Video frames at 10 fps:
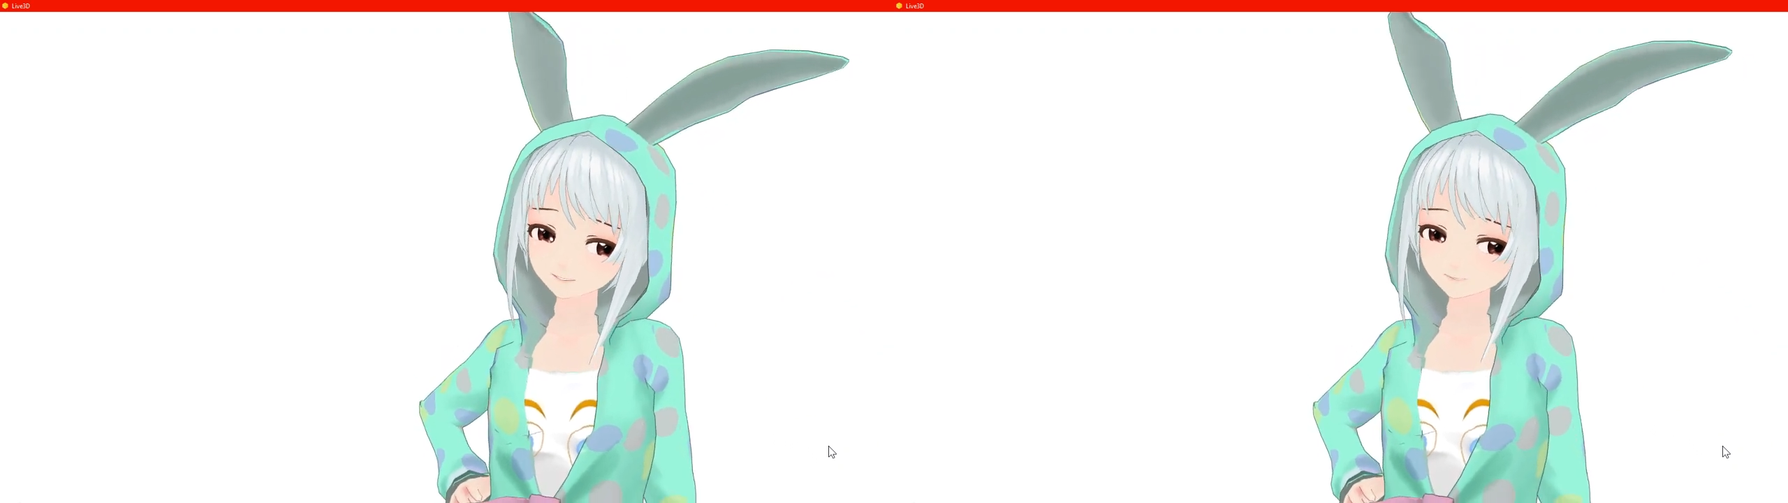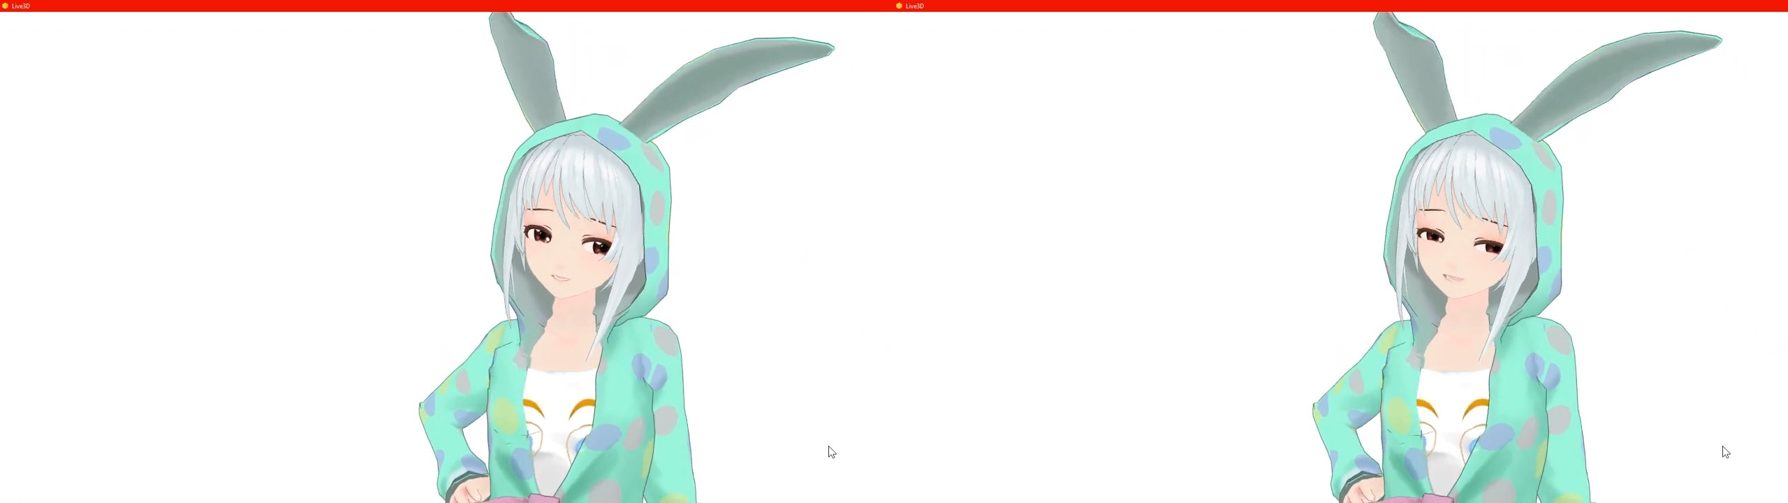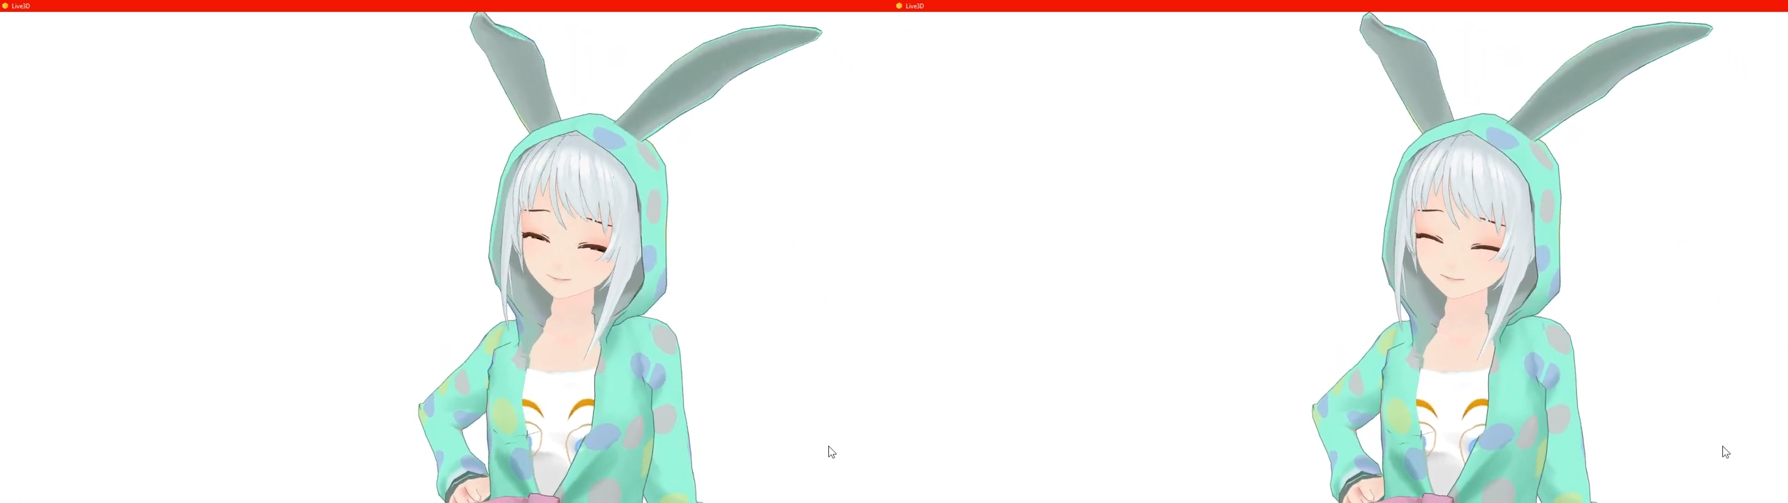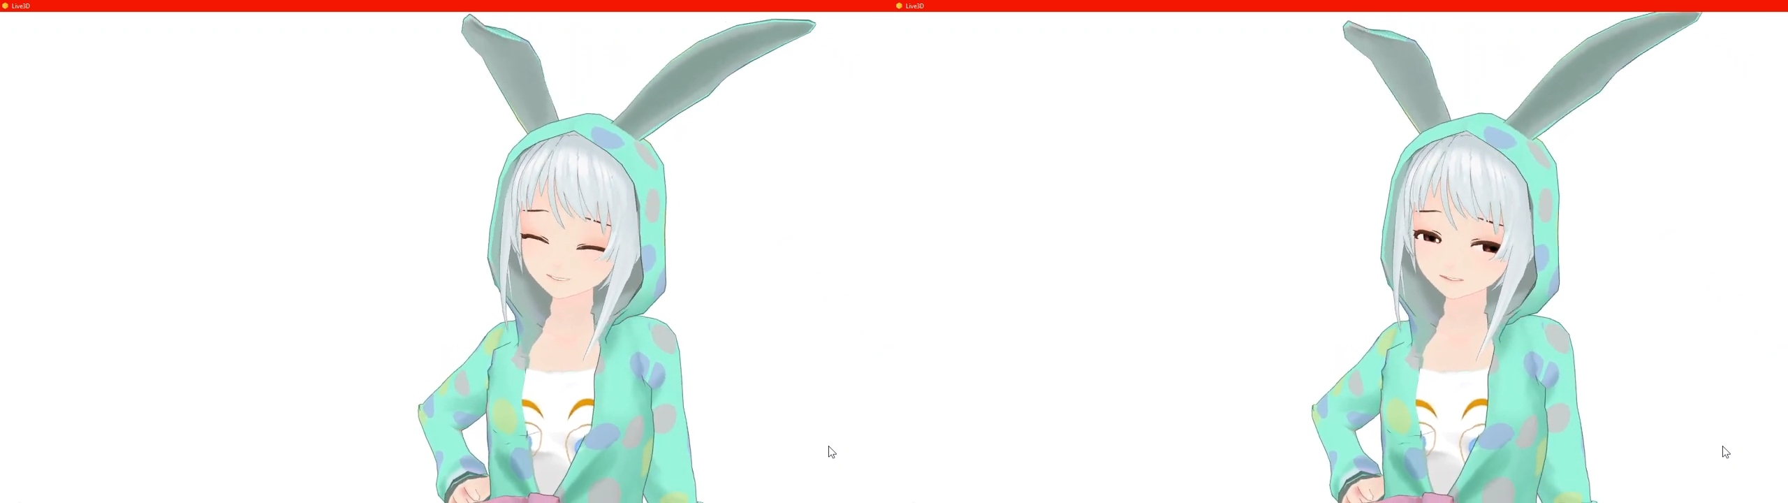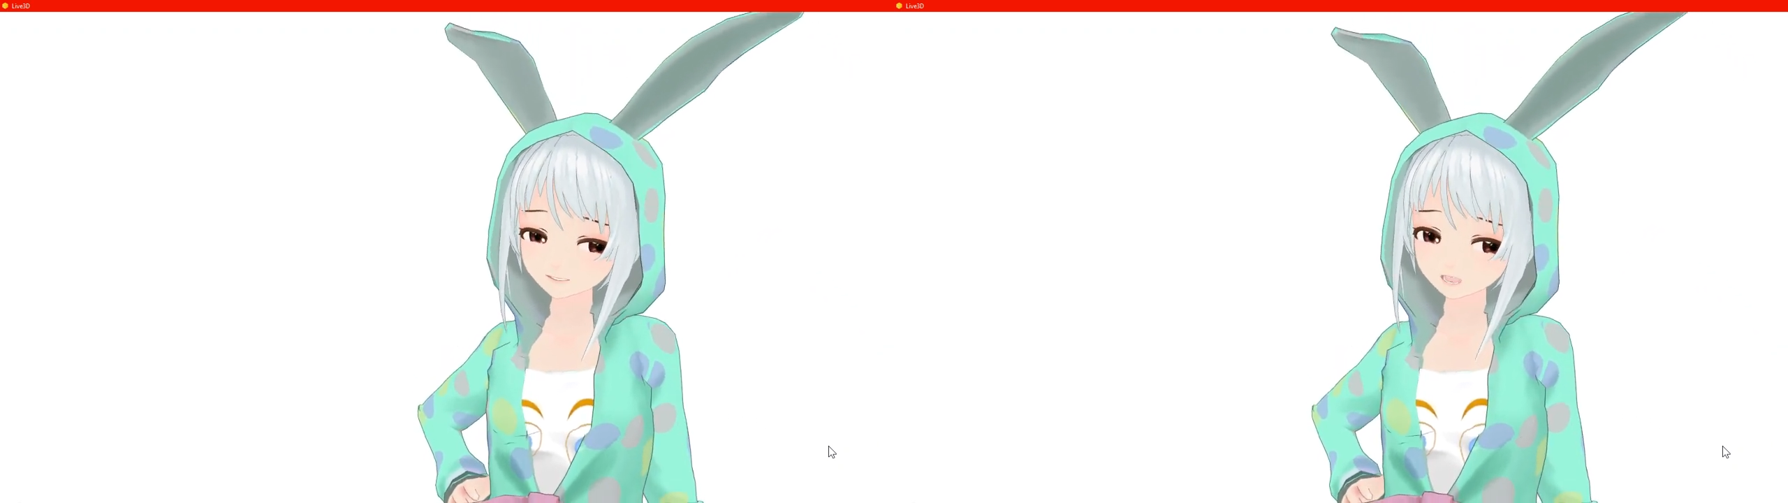when it first
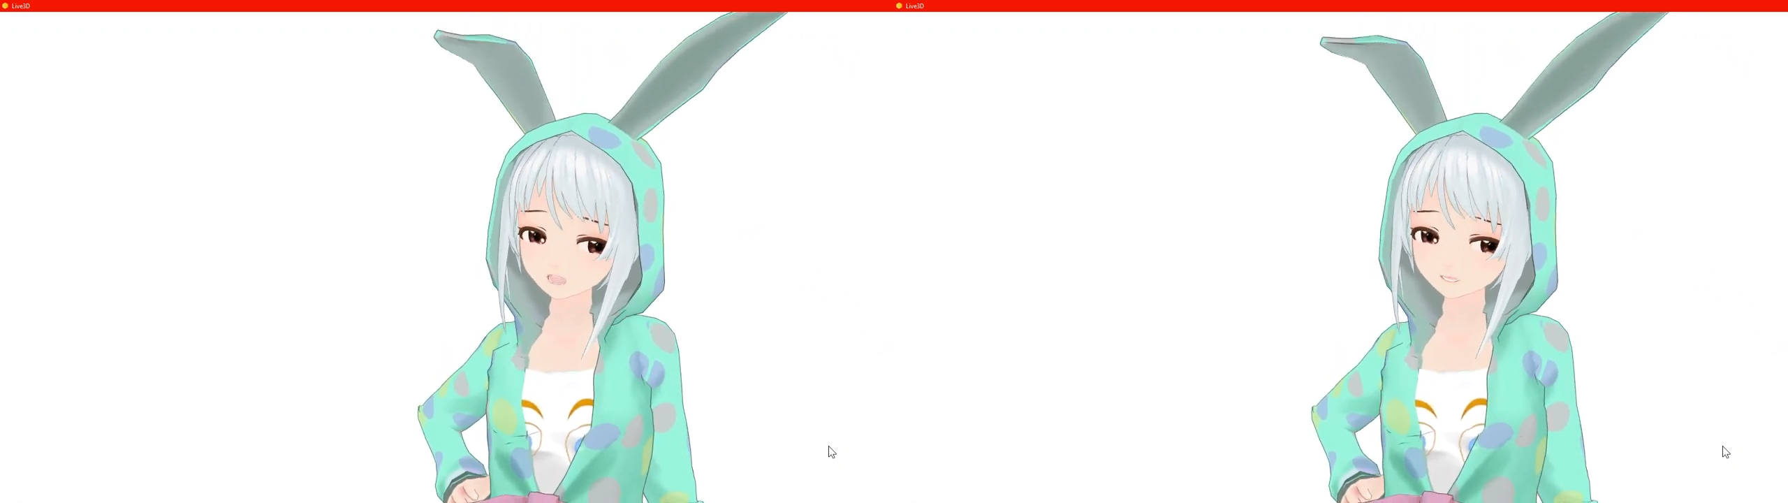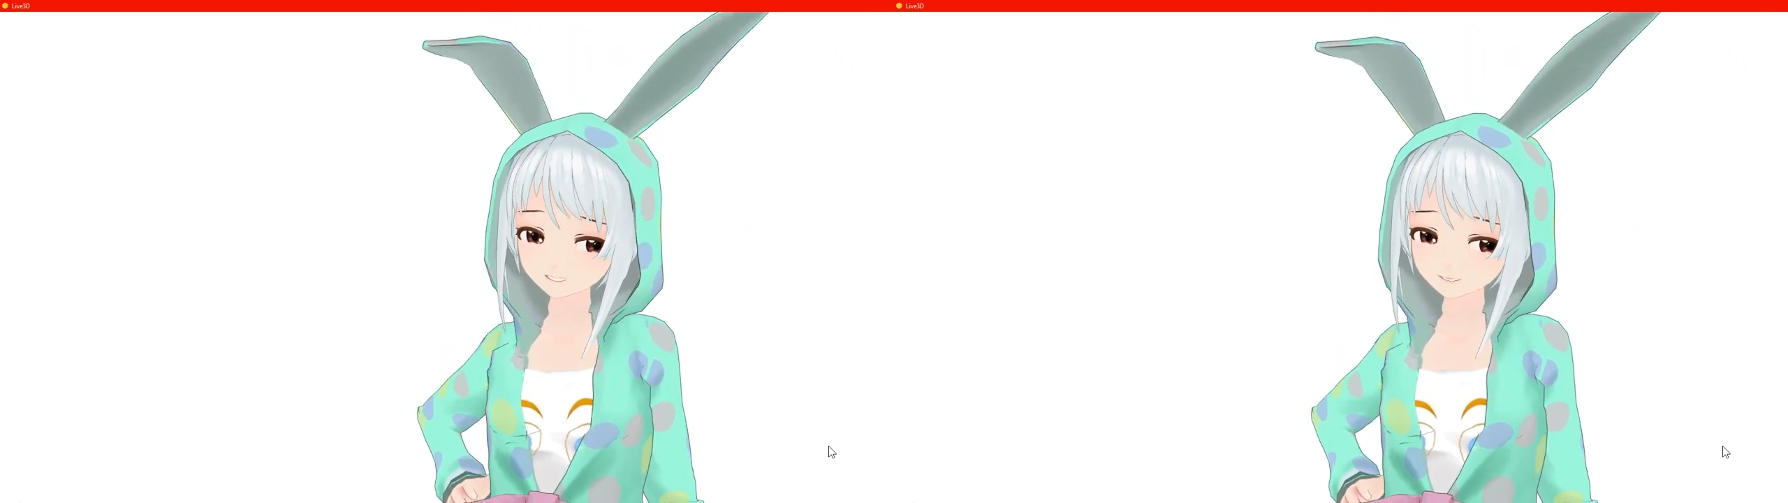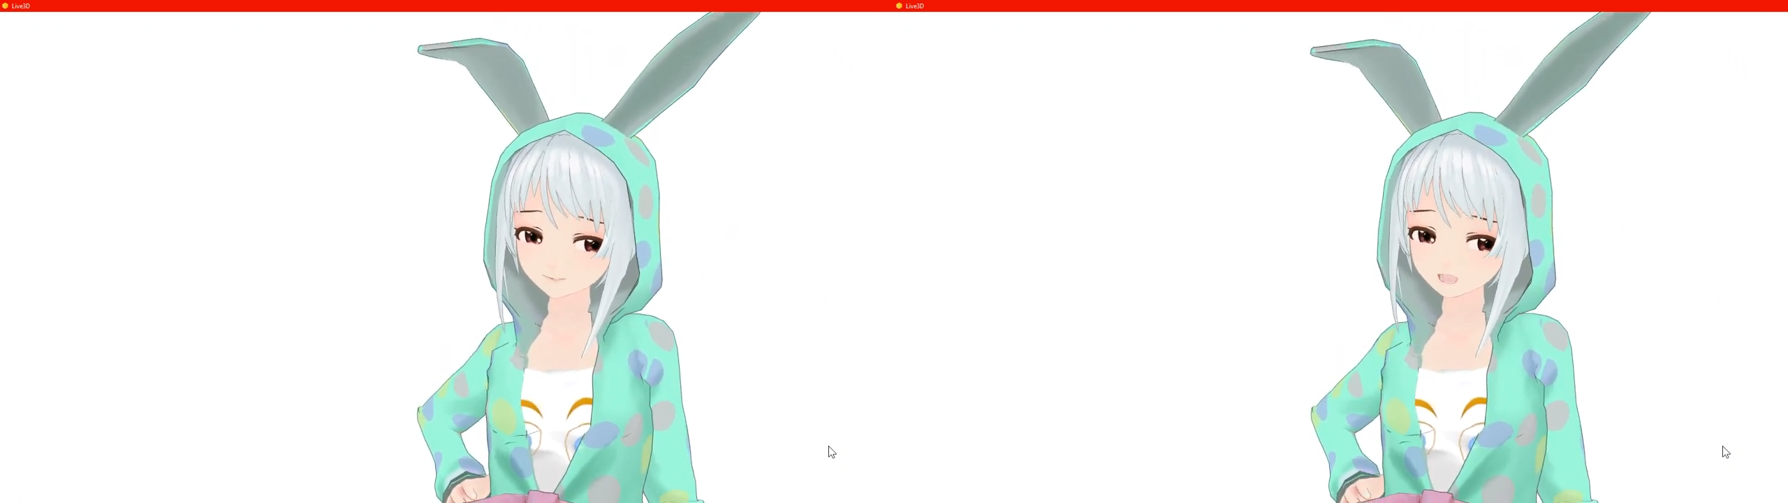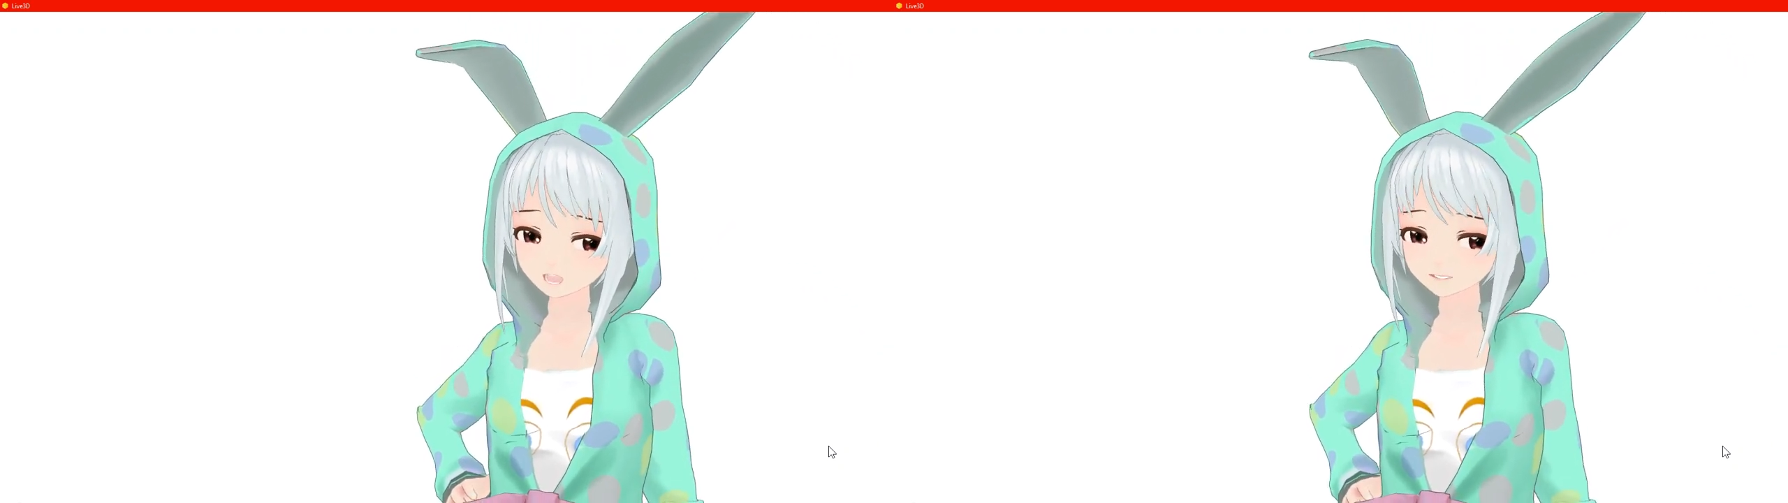started, but